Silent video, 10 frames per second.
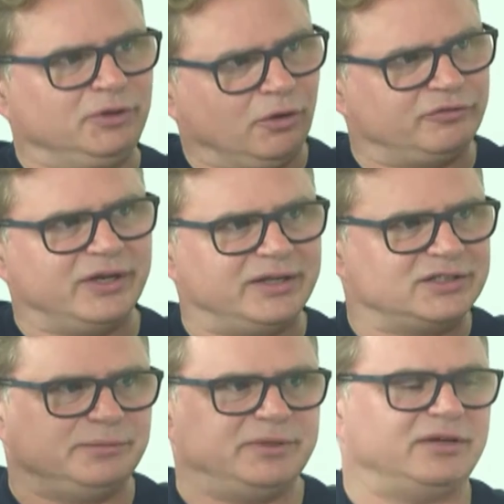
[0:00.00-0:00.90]
content
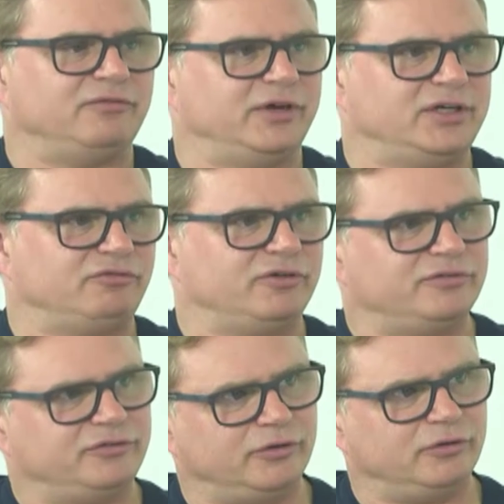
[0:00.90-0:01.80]
is going to be very
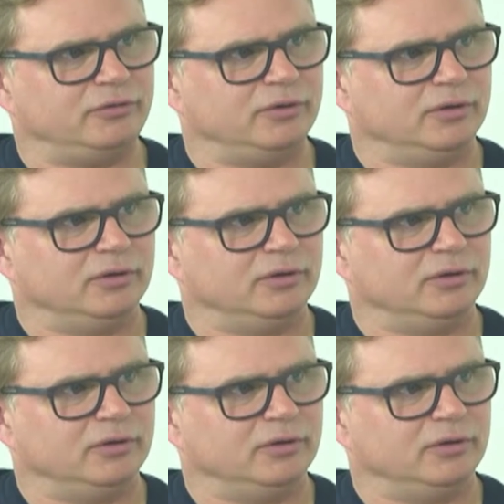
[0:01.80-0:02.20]
different to